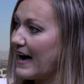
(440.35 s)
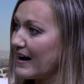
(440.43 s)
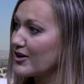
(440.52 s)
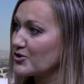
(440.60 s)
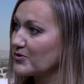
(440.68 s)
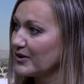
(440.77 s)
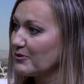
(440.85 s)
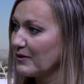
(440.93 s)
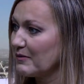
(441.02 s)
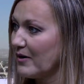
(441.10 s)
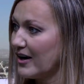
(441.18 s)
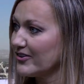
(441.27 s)
actually
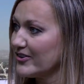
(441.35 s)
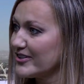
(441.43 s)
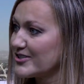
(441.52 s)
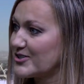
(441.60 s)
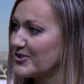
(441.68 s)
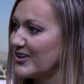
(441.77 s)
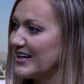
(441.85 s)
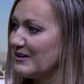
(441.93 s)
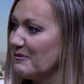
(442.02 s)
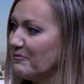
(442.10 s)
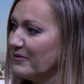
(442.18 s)
remodeled the strip.